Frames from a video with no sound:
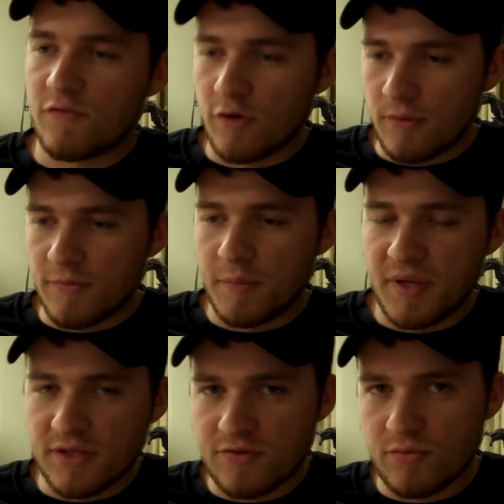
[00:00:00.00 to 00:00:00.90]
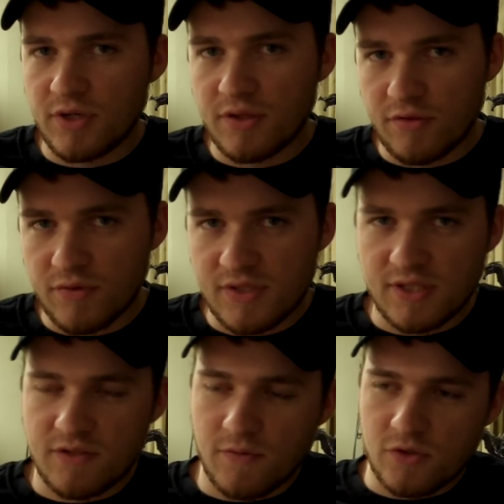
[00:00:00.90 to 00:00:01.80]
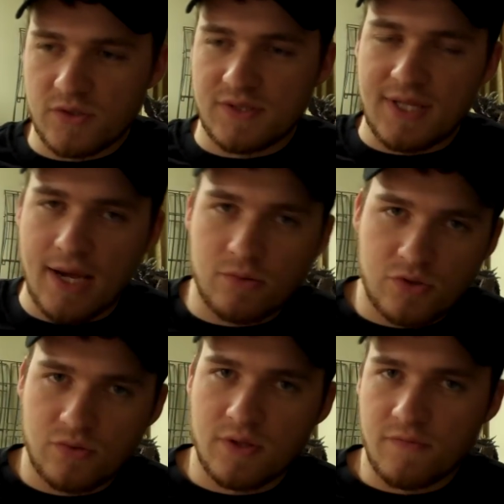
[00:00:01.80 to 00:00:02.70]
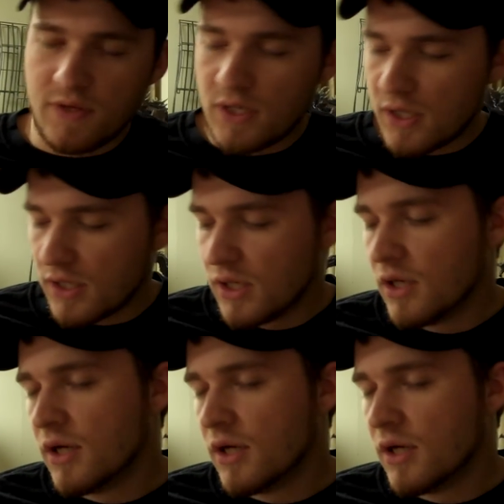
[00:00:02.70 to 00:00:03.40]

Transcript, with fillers: from the P S three and the three sixty versions down to the Vita.